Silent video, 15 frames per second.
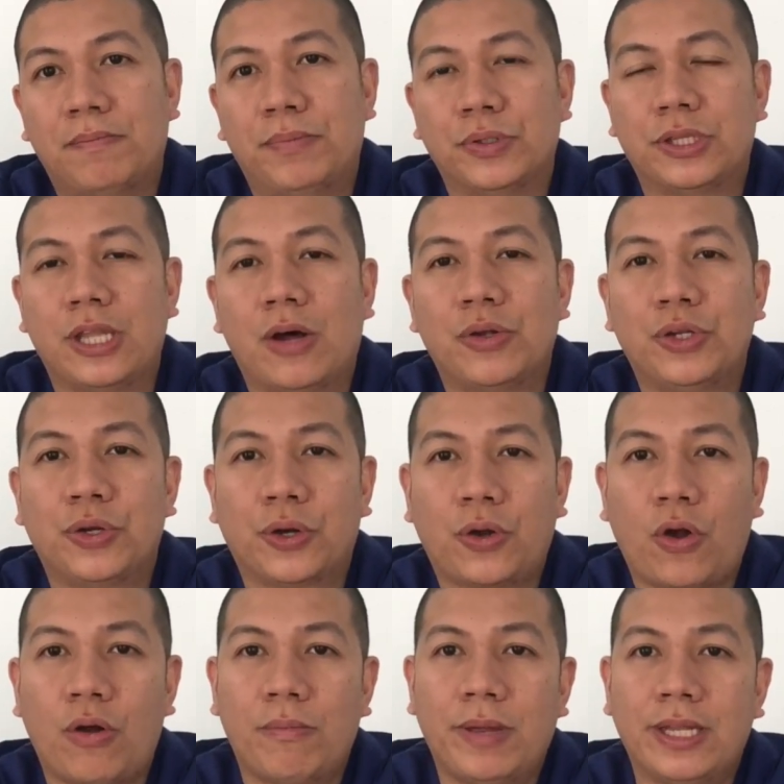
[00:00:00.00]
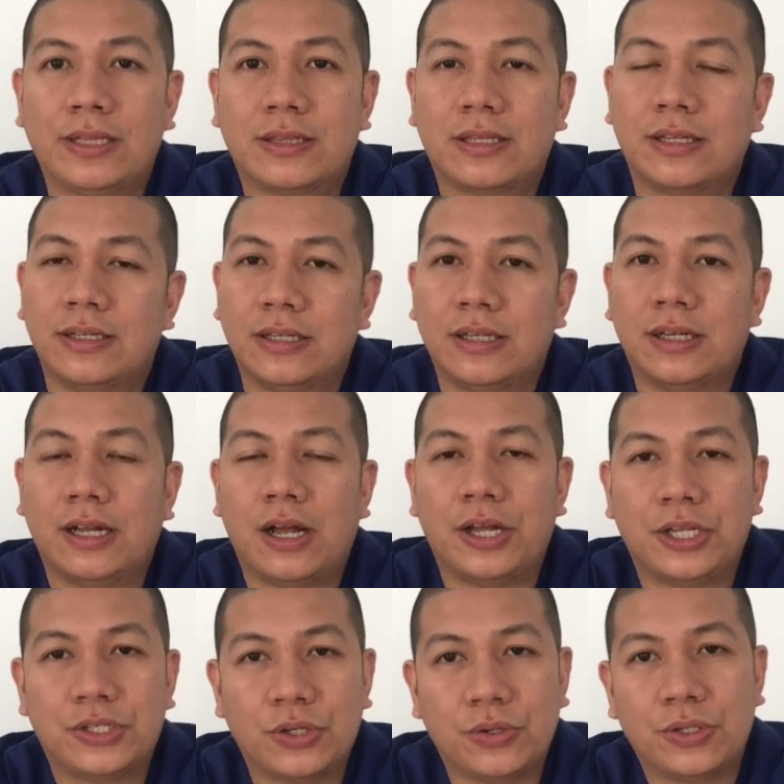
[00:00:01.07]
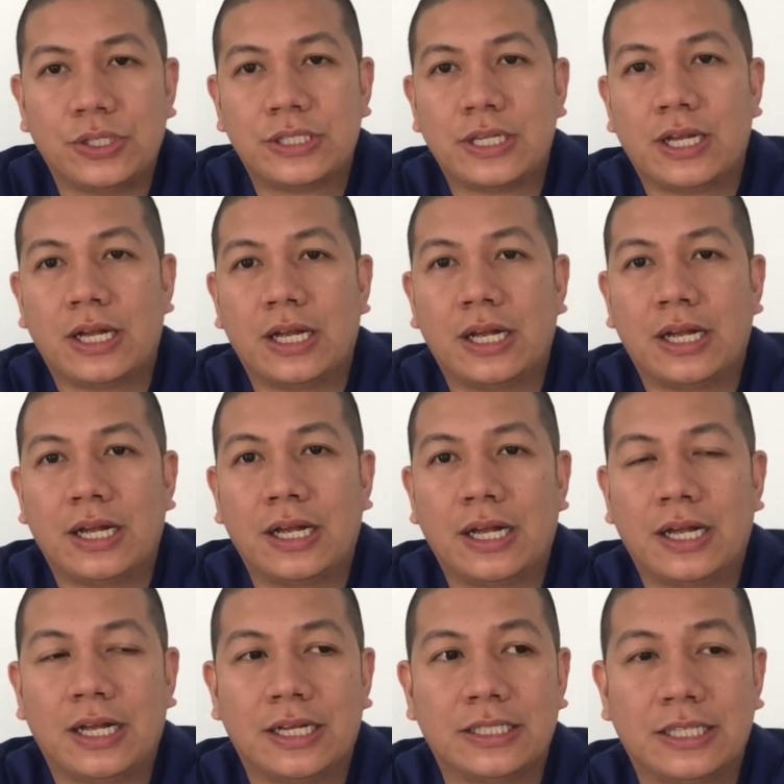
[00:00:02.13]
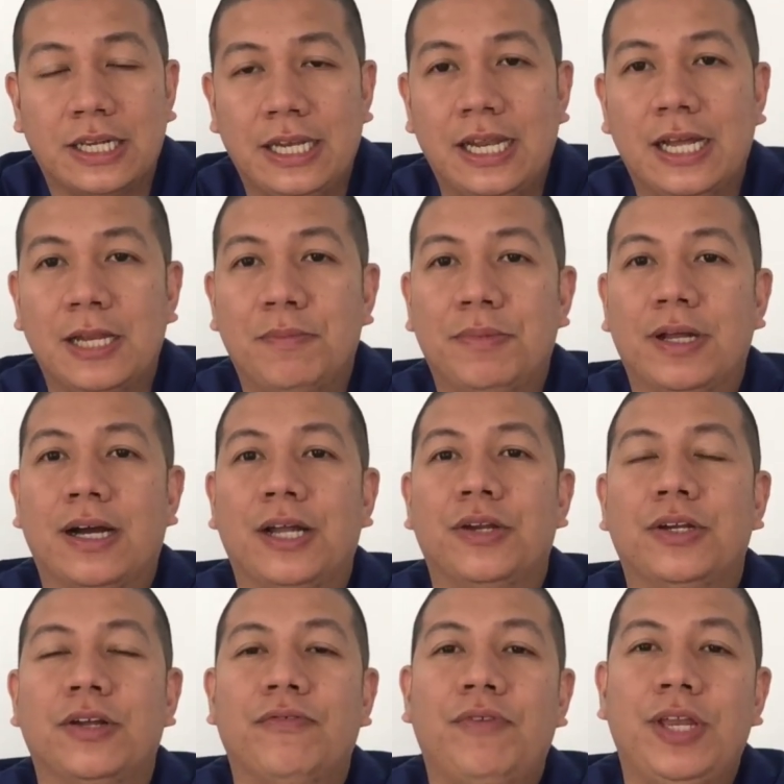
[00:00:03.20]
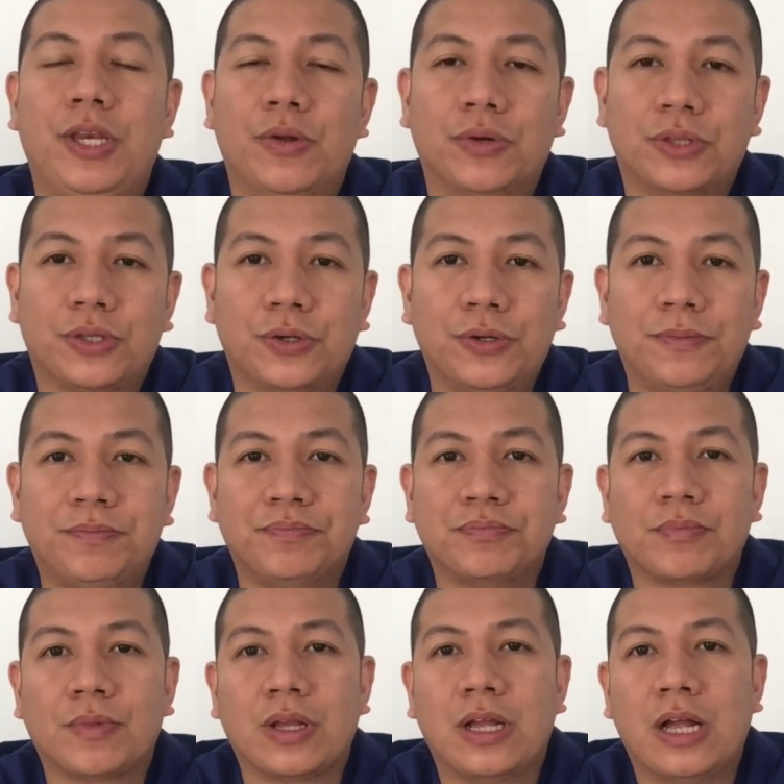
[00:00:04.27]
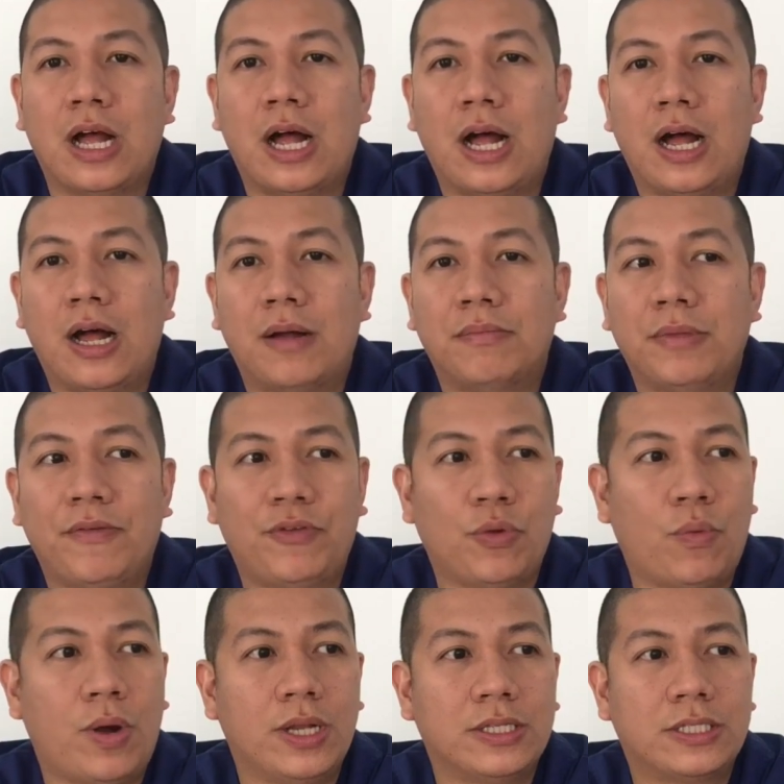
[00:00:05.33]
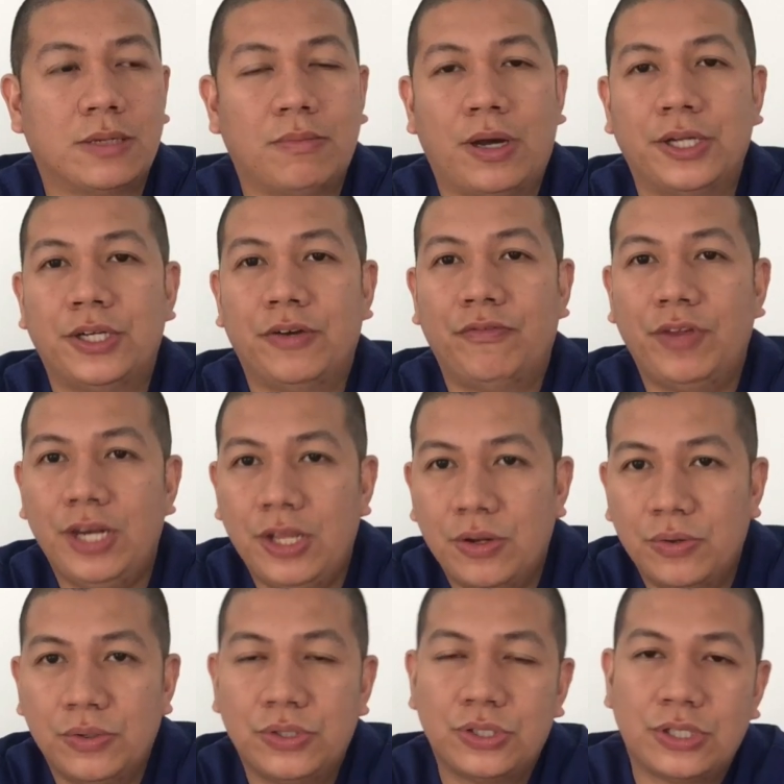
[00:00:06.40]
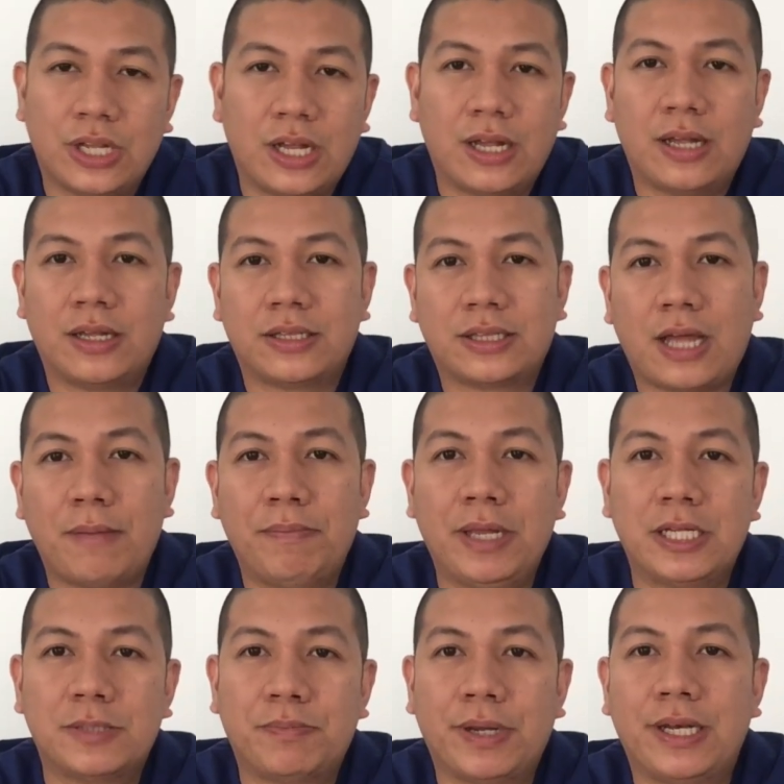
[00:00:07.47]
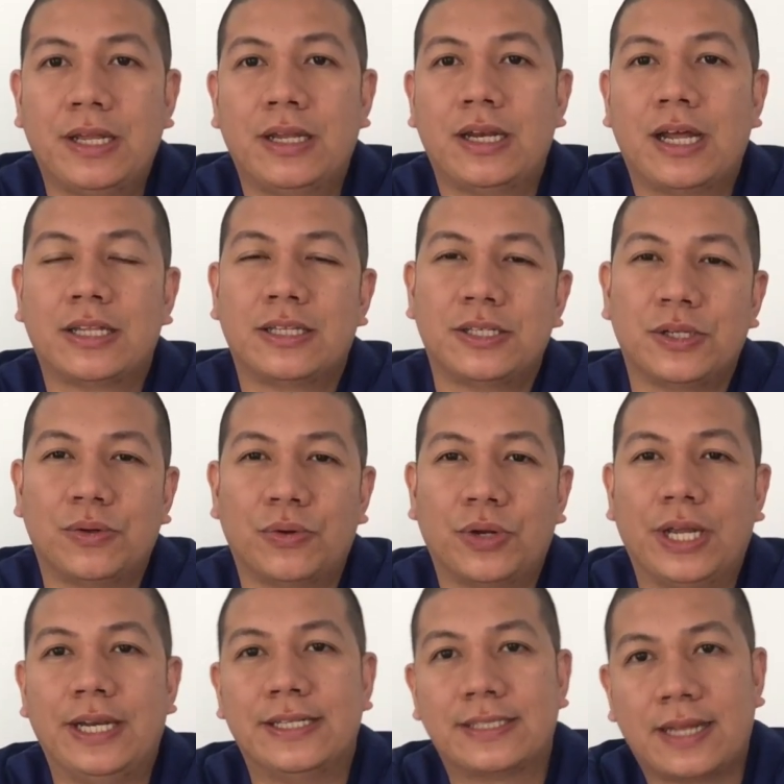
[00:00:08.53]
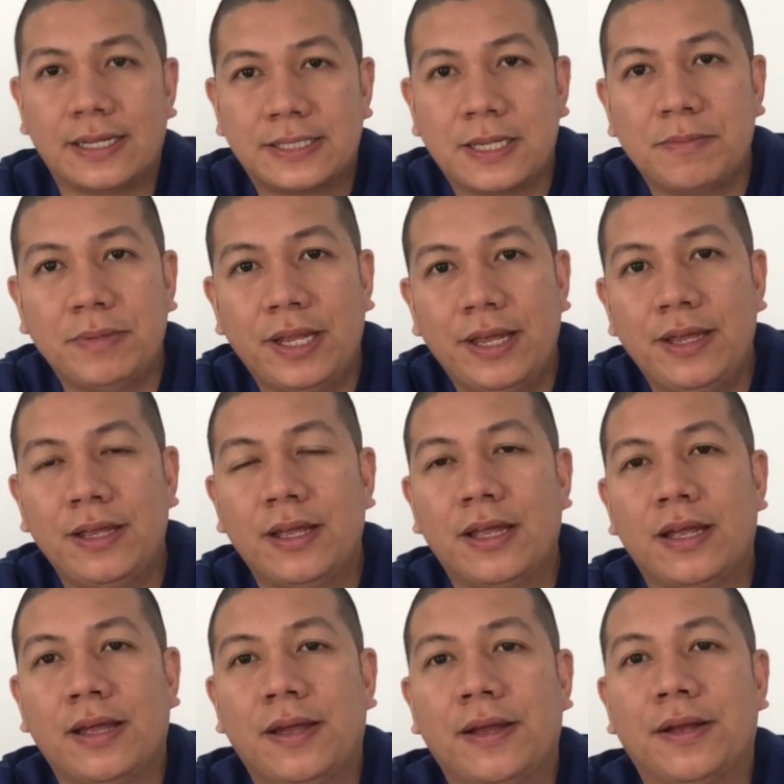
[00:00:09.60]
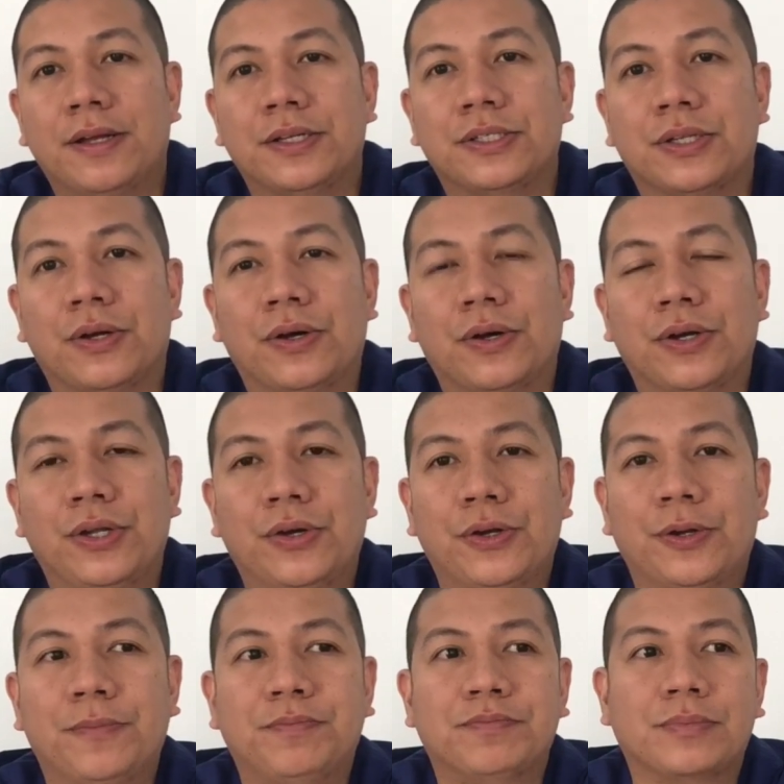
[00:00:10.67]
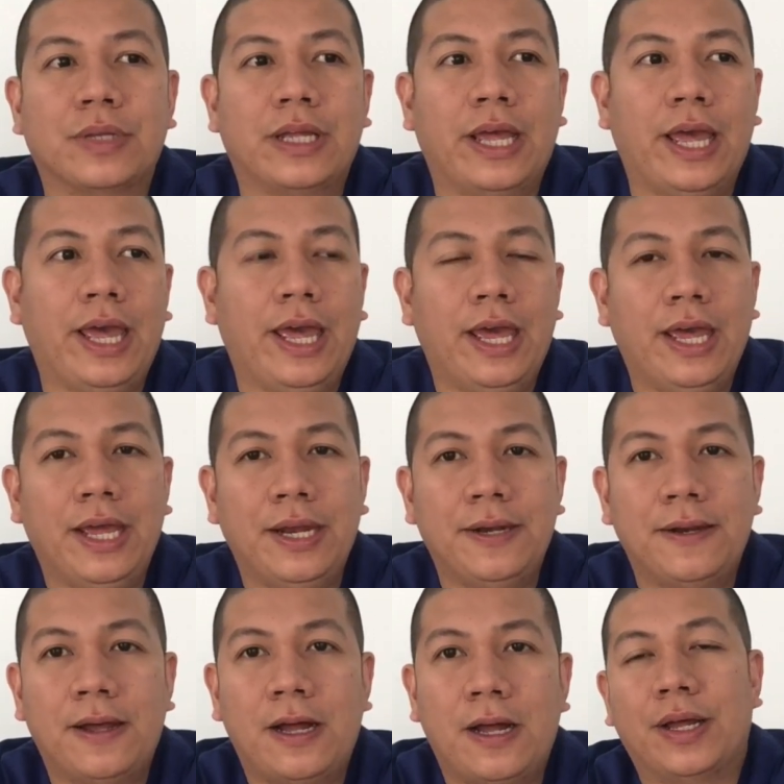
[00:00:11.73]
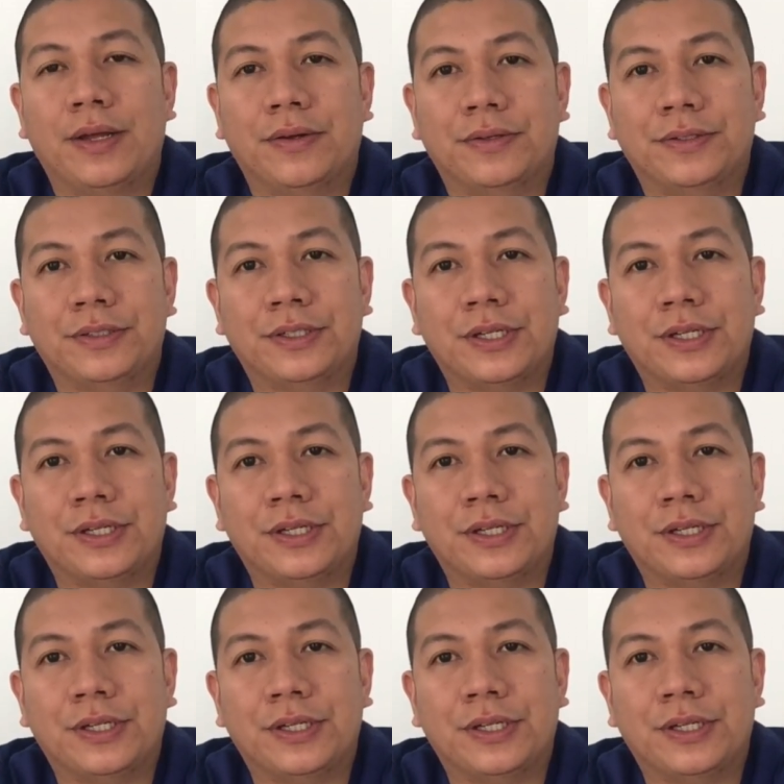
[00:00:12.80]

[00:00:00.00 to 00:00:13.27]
Put down your comment isun sa ilalim ng videong to. If you want some other videos na topics, pwede natin sigurong i-discuss someday. So, yun. And, ayun.